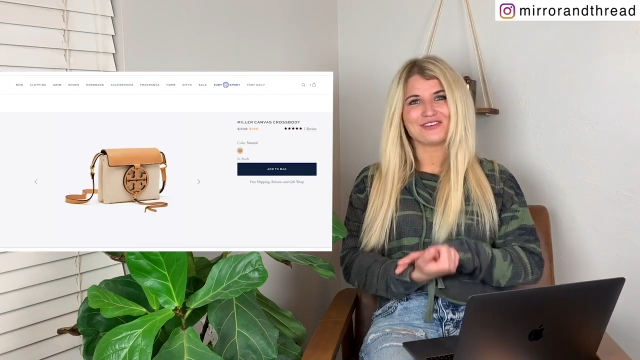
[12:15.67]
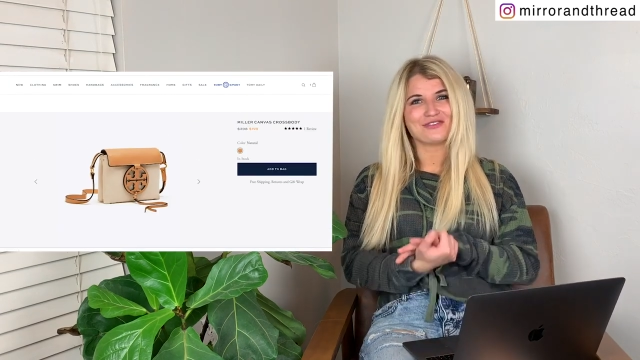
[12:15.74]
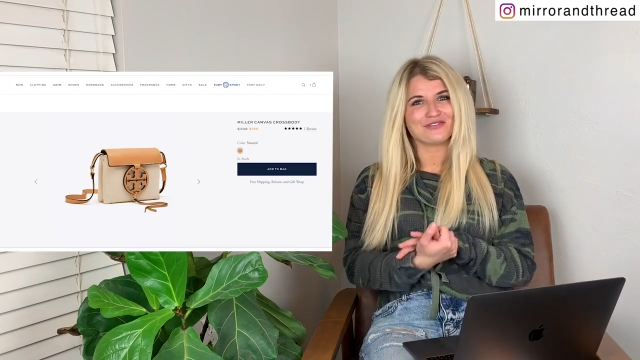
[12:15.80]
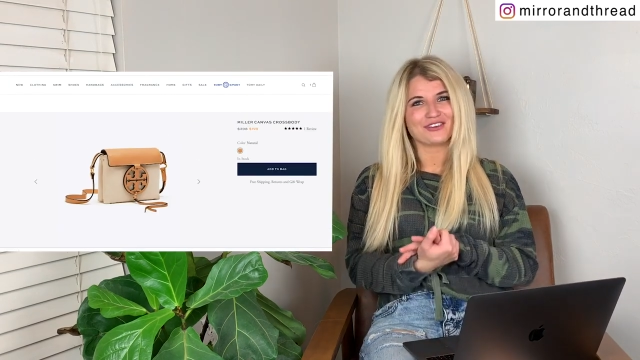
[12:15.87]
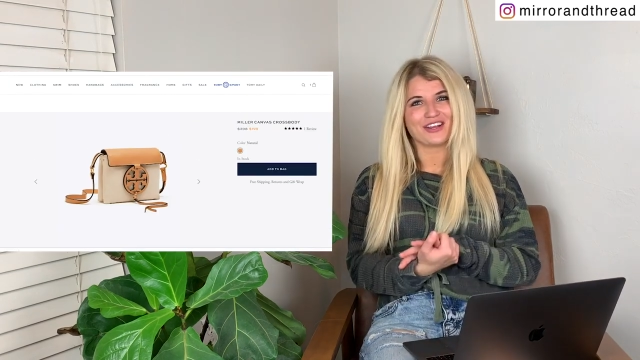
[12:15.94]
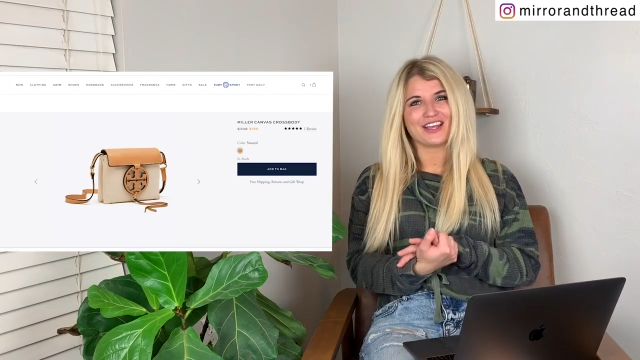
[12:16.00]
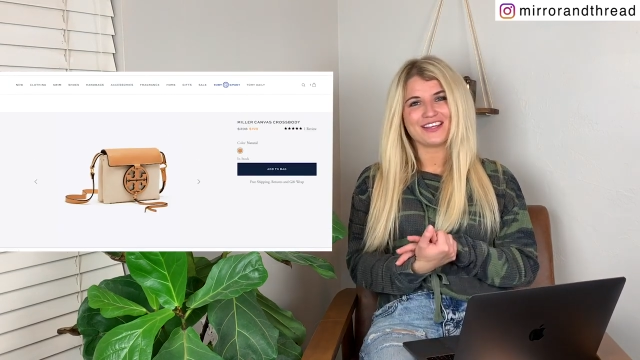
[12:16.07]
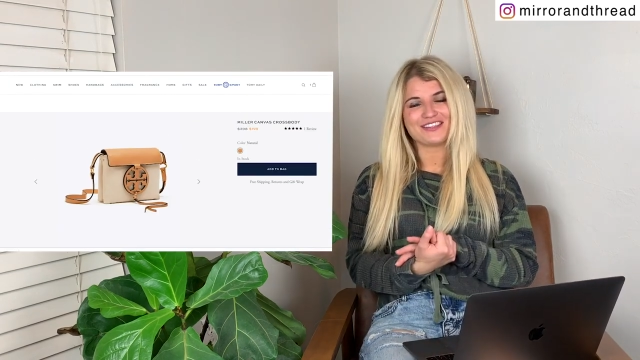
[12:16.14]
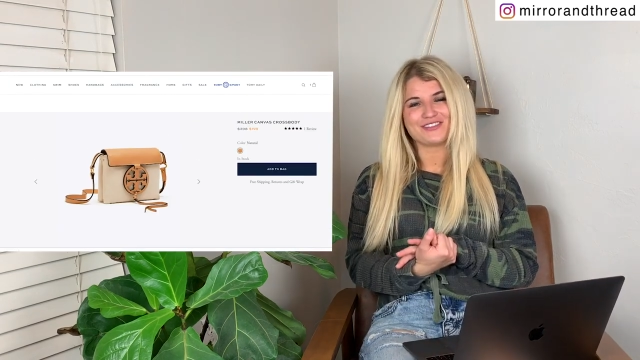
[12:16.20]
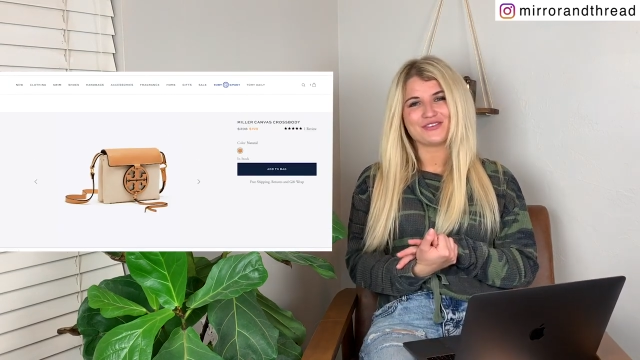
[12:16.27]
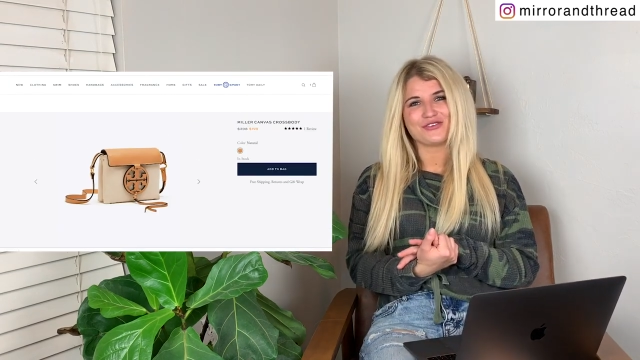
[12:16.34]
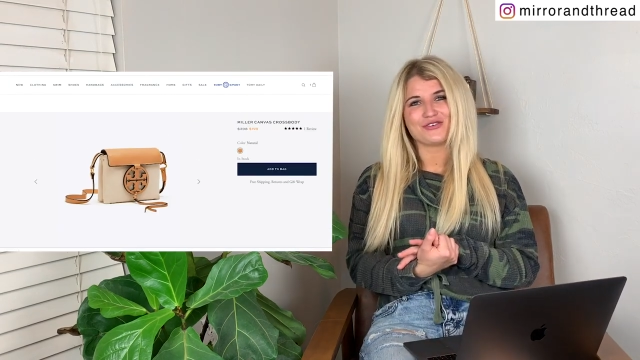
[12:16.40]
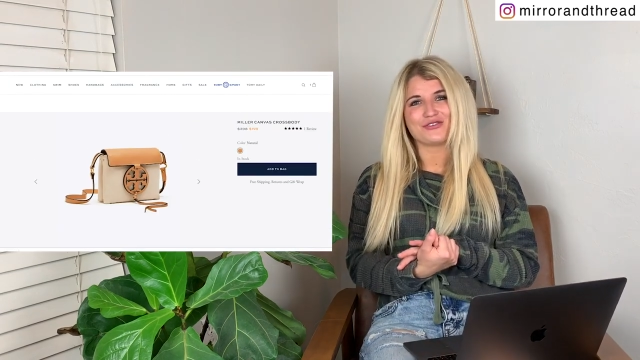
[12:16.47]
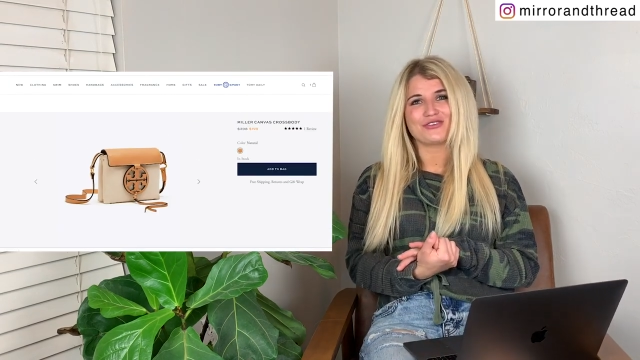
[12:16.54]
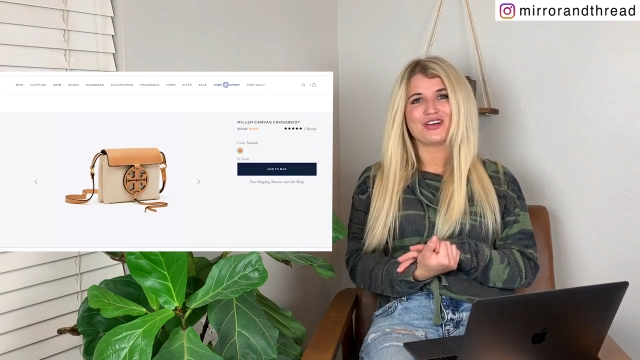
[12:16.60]
Don't forget
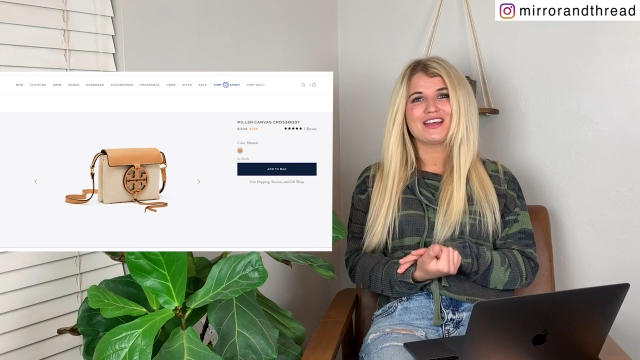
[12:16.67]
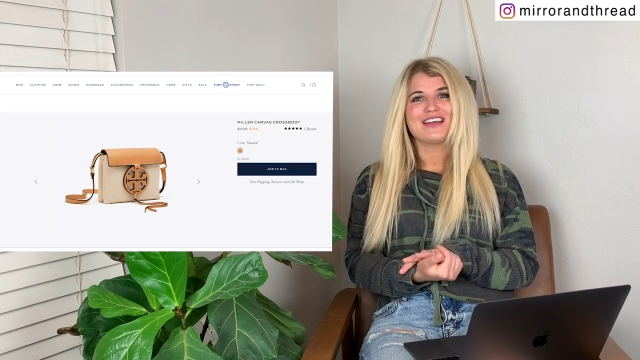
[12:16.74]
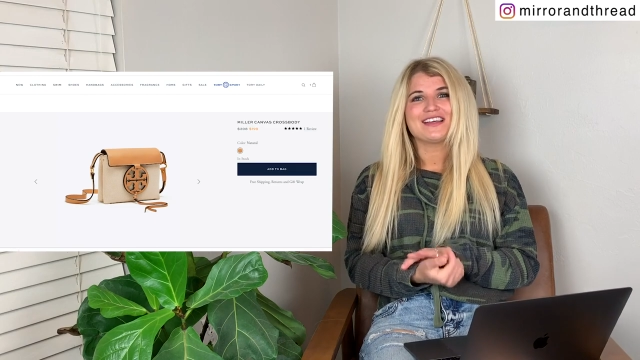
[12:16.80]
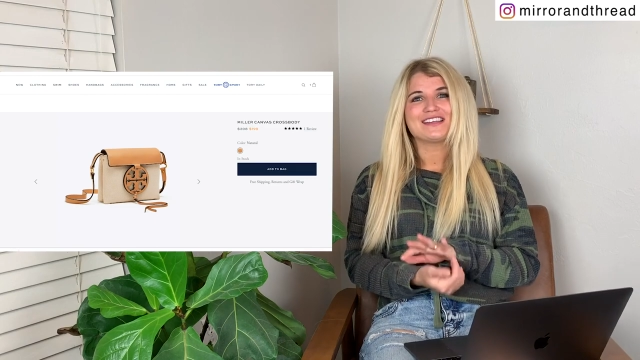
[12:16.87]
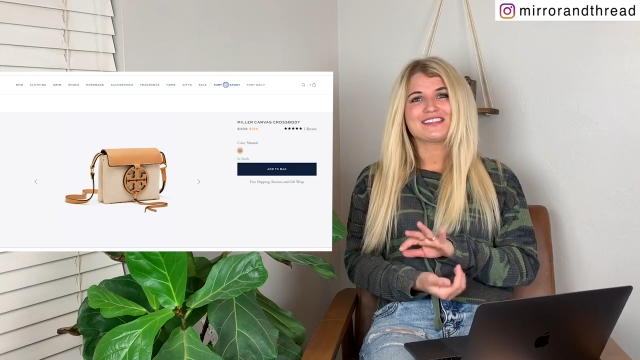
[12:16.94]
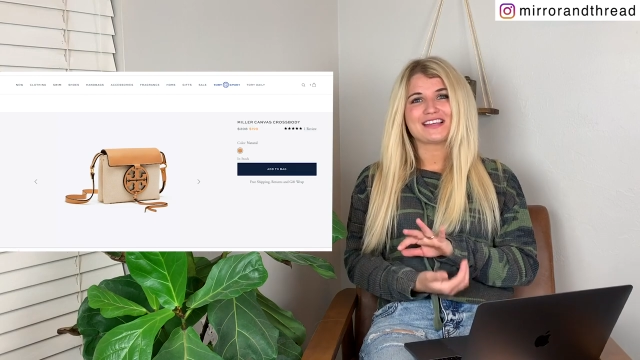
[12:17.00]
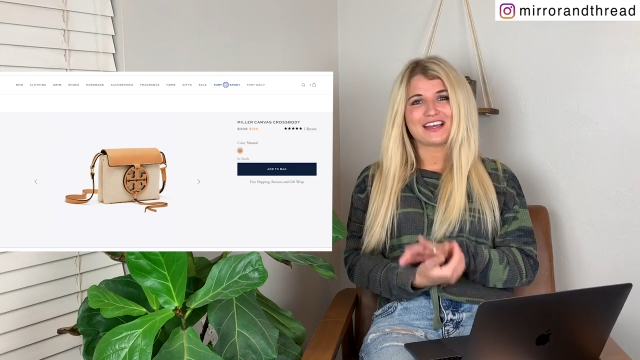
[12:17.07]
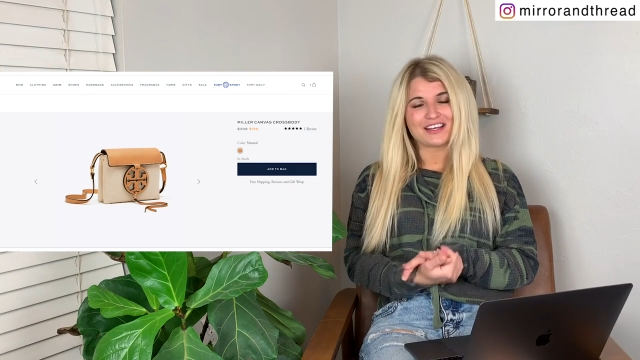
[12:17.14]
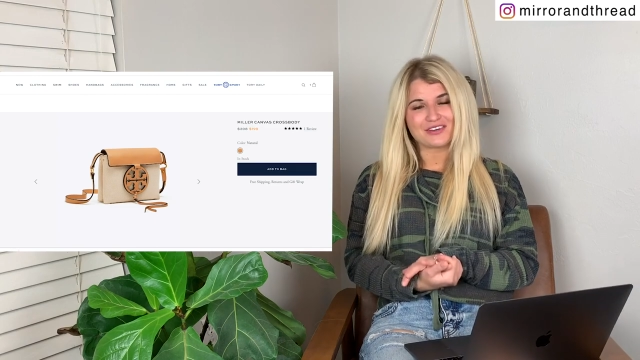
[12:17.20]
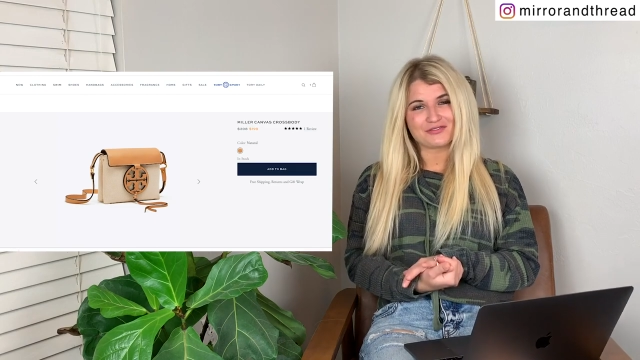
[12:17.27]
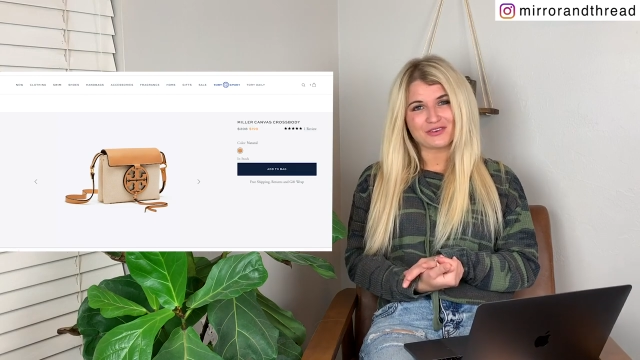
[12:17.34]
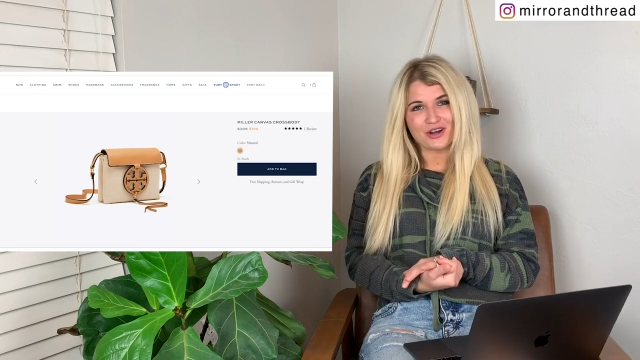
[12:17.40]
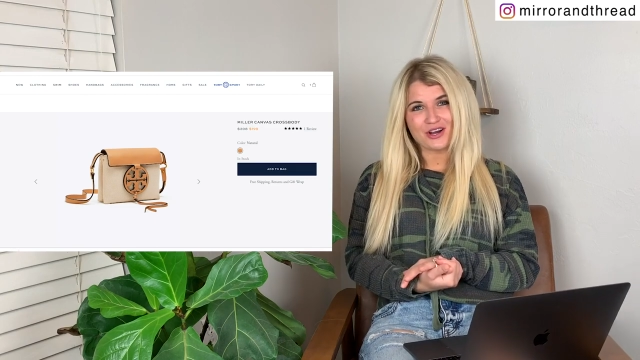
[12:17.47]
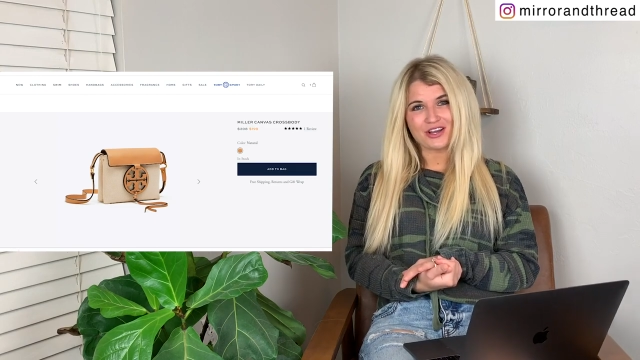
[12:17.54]
to sign up for